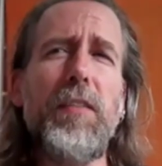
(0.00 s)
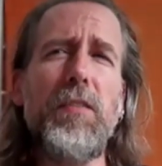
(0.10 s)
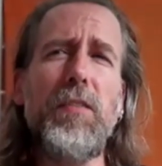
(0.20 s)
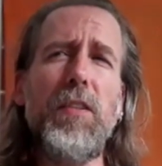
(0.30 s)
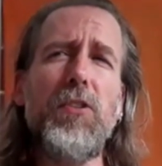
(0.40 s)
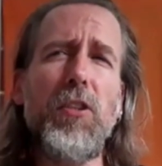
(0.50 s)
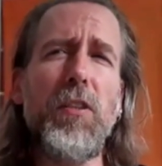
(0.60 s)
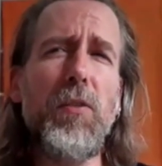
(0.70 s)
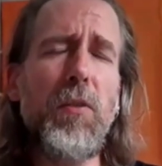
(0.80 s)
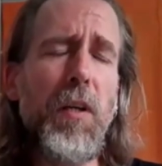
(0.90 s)
is teaching
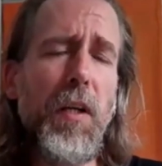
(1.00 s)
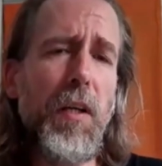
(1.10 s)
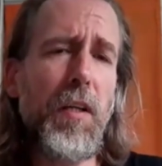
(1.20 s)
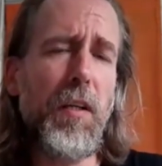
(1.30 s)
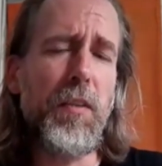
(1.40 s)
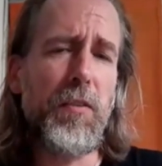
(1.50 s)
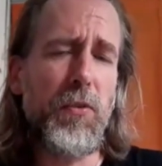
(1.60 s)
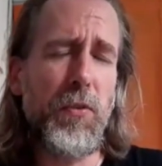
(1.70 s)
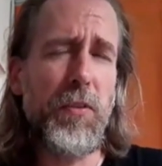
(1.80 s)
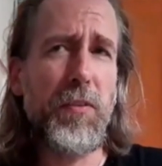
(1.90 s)
you a
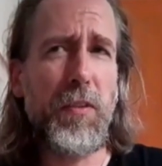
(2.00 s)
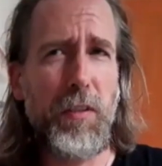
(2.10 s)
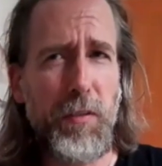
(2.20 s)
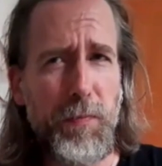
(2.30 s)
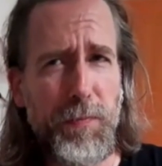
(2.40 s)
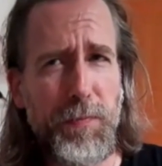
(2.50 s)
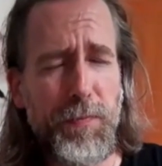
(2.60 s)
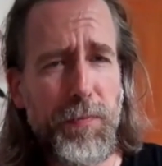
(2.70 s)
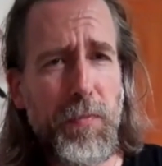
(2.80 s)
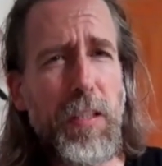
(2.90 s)
certain skill.
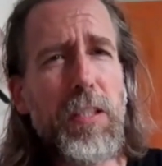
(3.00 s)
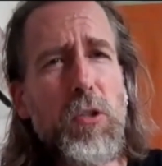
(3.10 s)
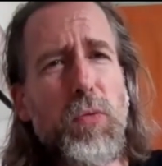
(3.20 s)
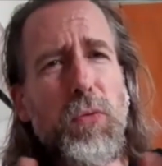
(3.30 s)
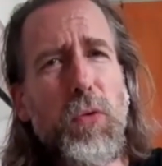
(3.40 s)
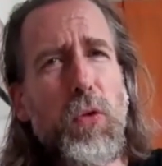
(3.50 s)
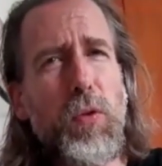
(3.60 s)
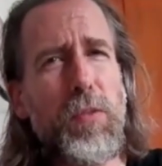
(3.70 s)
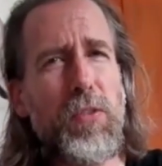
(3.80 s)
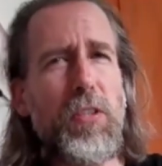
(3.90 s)
Each
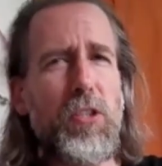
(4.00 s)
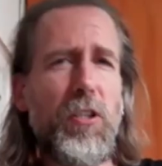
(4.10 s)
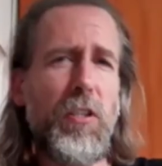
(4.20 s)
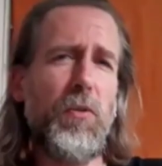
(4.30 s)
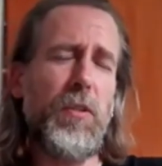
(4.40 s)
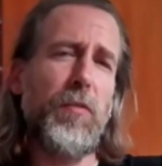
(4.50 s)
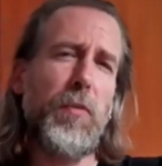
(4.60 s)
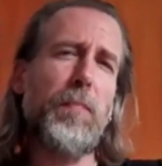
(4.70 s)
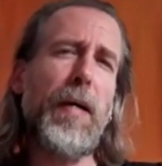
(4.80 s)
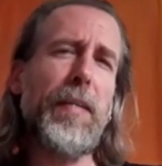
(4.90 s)
form is teaching you a
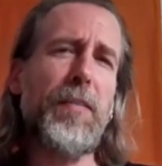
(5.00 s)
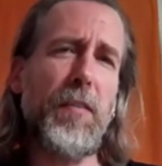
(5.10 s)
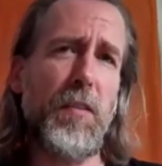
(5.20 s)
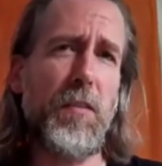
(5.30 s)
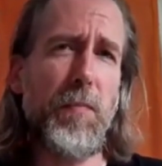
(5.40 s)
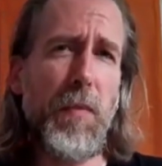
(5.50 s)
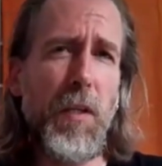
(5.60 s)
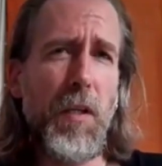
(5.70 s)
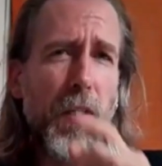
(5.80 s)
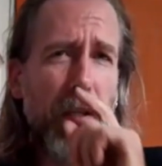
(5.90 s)
different mindset.
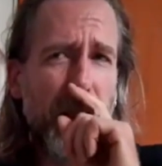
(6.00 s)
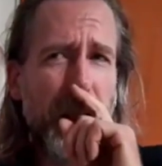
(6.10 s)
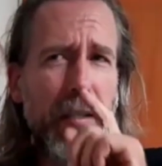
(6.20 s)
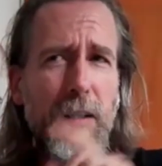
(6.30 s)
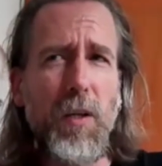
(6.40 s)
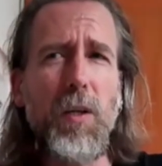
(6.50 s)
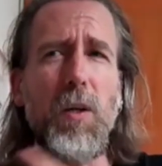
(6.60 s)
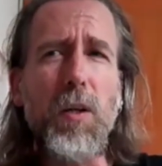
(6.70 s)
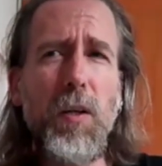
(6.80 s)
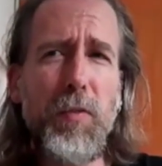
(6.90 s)
And
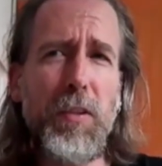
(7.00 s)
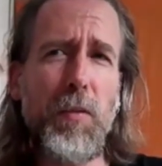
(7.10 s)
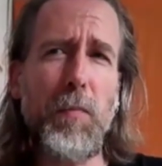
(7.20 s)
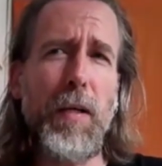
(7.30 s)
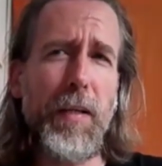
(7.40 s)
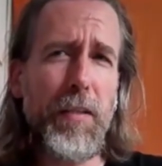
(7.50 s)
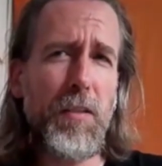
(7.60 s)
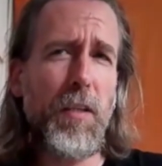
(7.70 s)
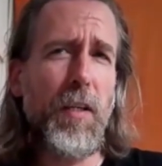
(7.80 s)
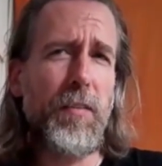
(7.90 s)
all of it
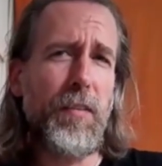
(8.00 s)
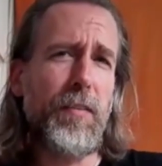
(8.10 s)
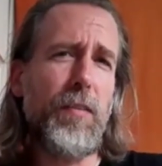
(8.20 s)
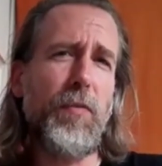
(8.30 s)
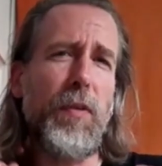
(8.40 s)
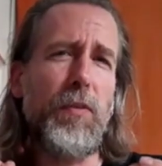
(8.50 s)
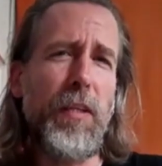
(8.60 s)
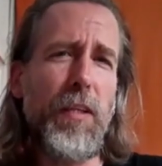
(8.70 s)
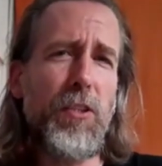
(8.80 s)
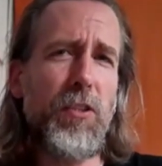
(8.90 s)
combined sets the
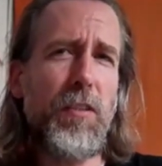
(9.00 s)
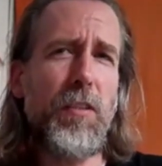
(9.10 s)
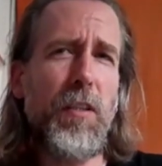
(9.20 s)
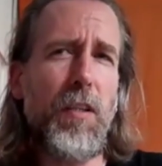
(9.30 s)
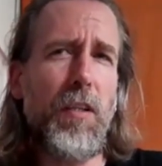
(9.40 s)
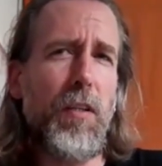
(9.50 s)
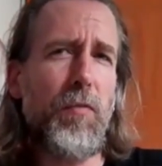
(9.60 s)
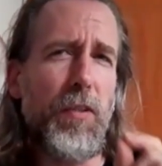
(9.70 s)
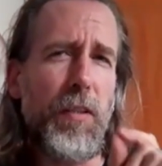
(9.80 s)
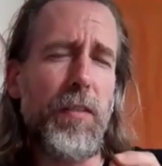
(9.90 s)
foundation
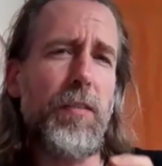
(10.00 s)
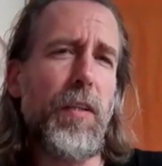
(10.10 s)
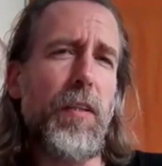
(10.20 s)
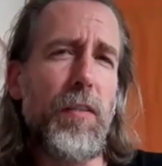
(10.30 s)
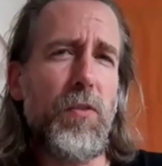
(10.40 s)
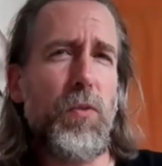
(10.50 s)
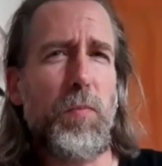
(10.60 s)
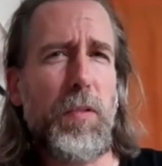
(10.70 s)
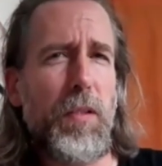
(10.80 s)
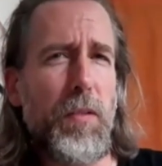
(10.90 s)
for understanding
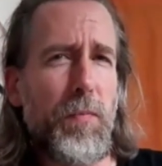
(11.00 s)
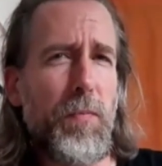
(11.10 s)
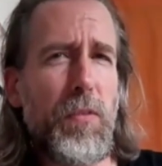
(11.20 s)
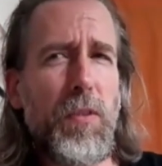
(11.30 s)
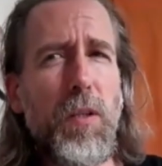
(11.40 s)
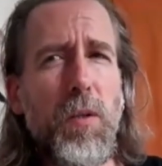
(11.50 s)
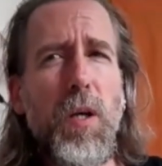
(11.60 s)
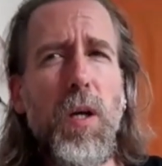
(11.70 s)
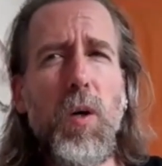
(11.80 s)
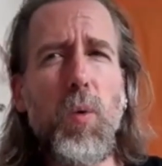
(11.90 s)
swordplay. So,
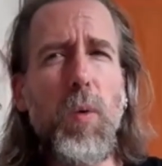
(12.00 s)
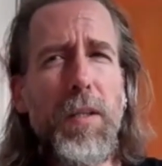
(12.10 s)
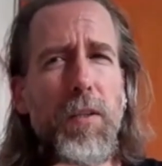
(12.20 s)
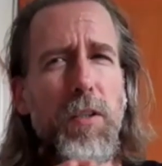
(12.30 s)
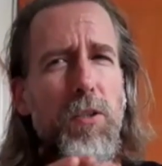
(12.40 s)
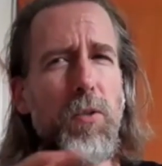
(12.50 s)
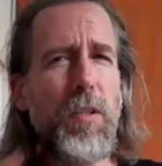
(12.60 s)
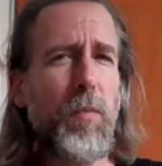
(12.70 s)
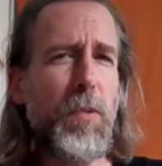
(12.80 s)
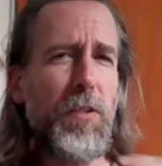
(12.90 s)
when you're
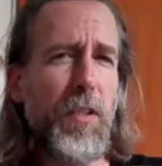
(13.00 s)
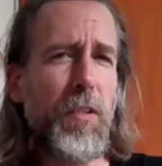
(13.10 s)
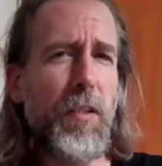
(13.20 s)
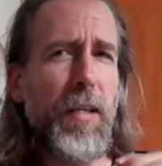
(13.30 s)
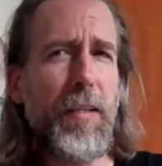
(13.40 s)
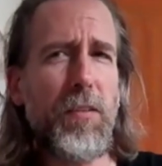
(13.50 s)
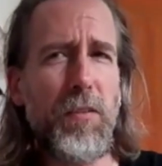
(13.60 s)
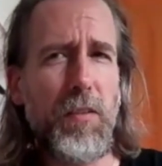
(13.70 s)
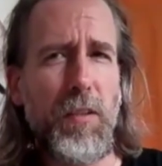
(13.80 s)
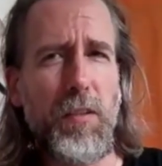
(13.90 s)
doing a particular
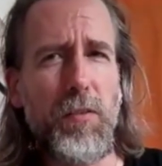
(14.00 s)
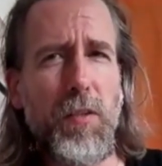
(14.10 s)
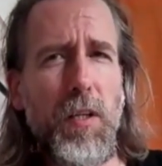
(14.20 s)
exercise,